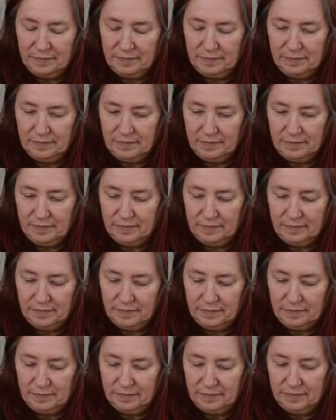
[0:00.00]

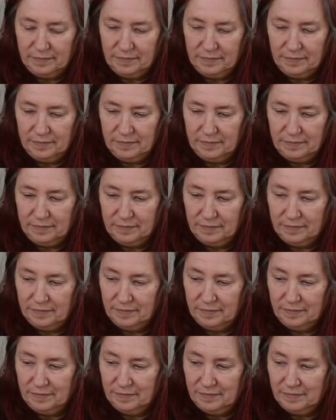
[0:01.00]

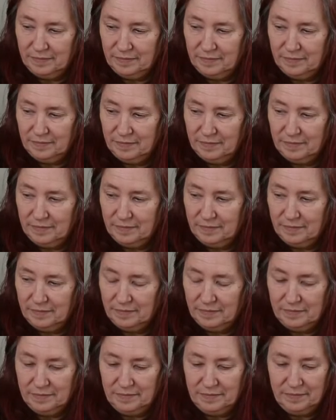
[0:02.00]

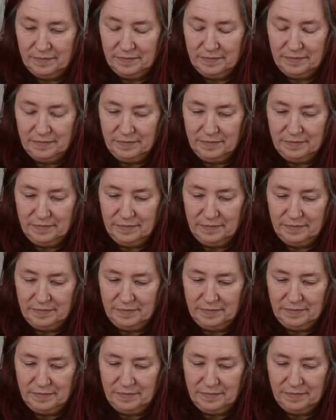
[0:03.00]
(not speaking)